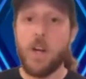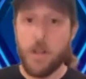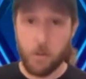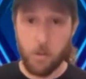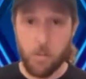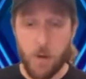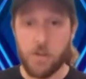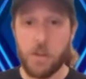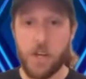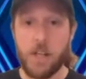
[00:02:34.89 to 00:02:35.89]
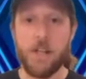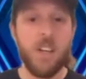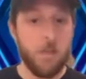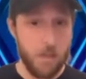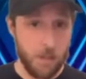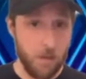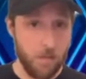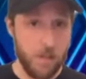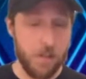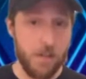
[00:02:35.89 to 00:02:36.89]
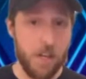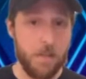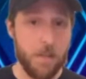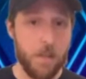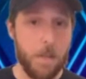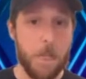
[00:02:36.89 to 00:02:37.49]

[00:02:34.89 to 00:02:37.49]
through PulseChain, which is our mission statement,